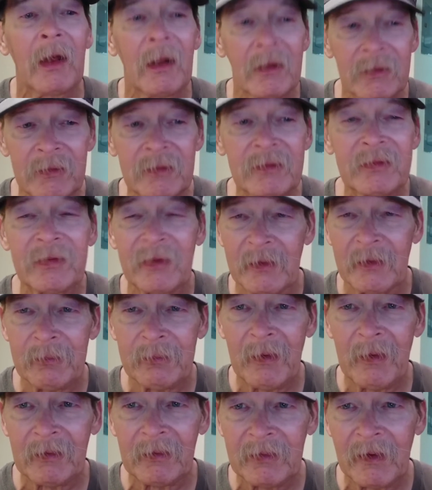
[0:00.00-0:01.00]
and you set it
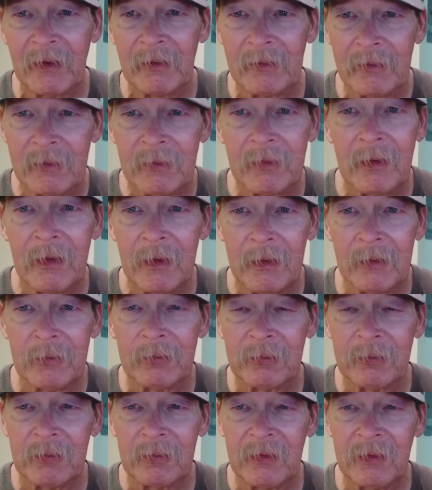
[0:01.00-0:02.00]
back down and
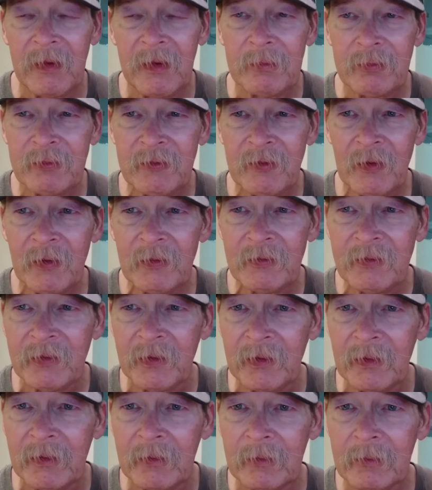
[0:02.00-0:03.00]
keep
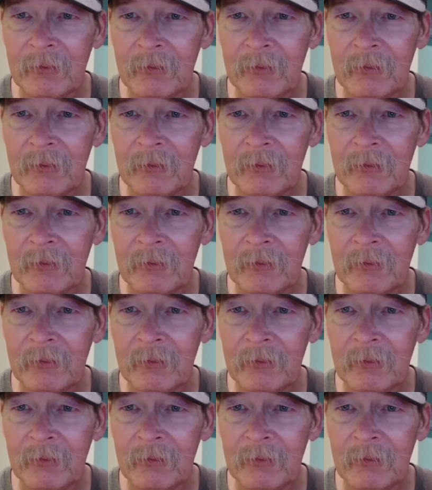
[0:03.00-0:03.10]
charging it